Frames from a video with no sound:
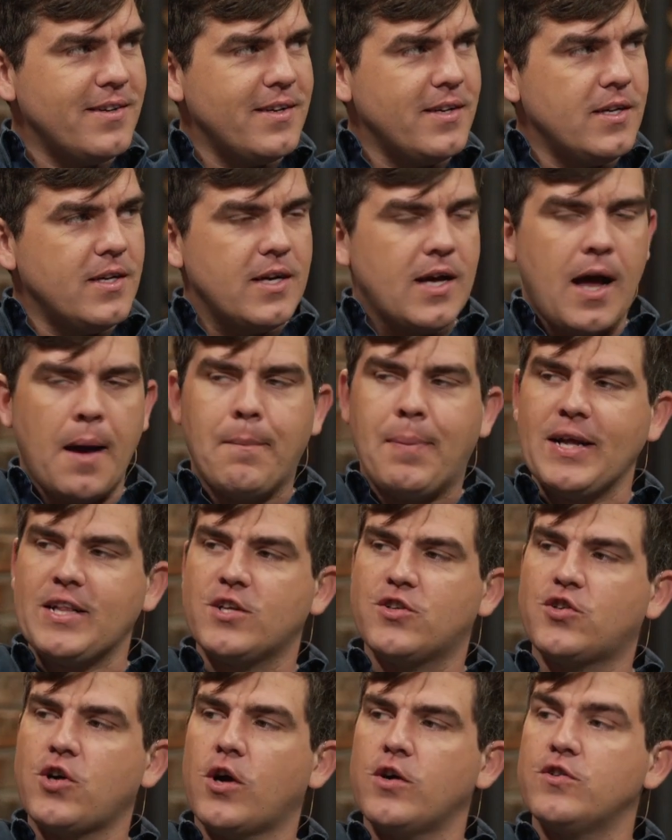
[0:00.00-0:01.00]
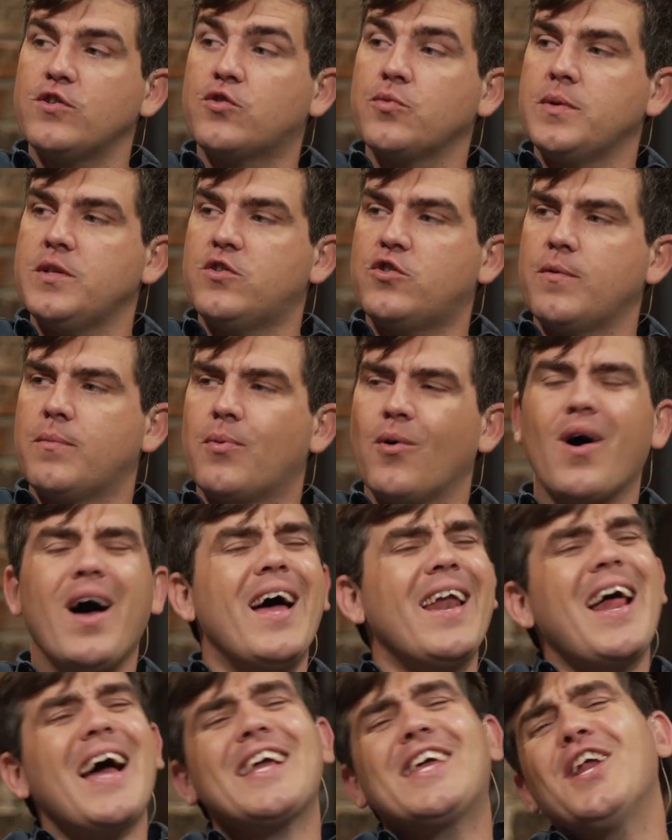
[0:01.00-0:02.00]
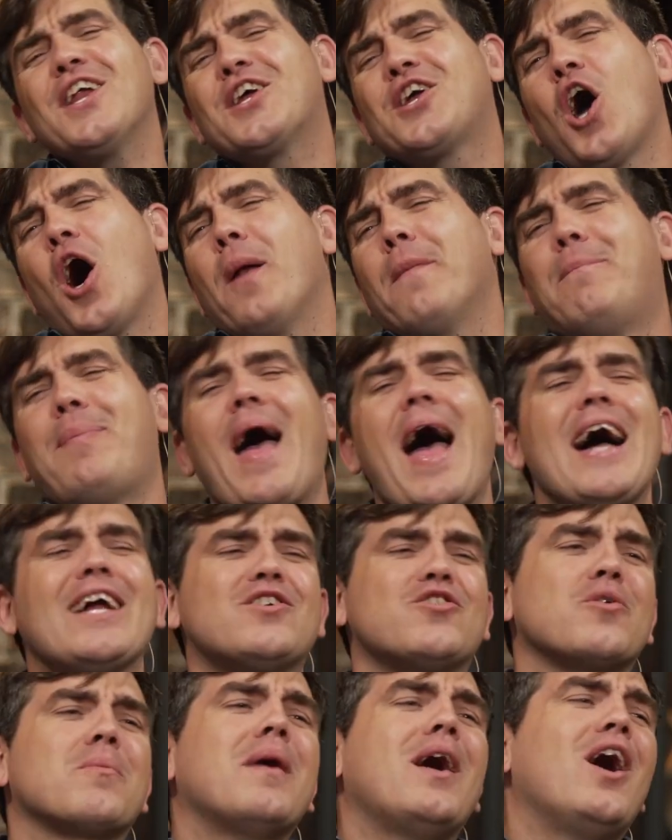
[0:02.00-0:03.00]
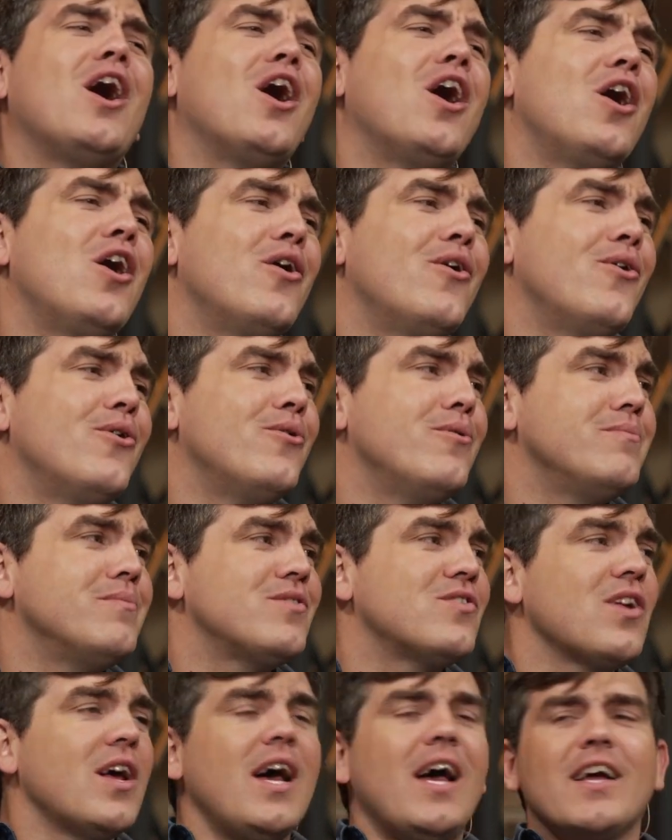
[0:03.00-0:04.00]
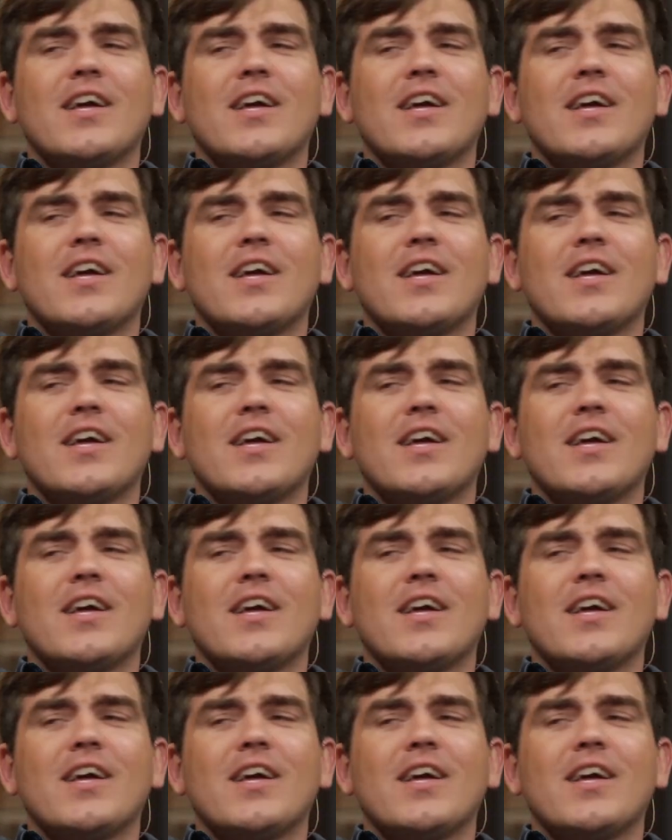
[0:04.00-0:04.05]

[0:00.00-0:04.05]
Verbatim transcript: Mm. I picked the Chargers to win the Super Bowl. I could have gone Patrick Mahomes.